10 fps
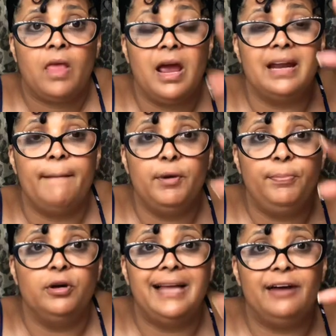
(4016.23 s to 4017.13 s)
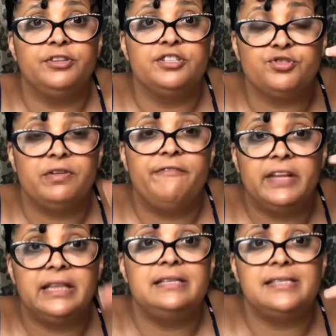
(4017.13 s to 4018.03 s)
And I'm going to pull out this
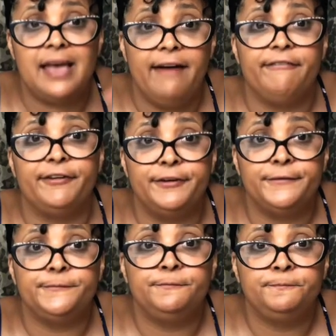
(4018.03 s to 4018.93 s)
357.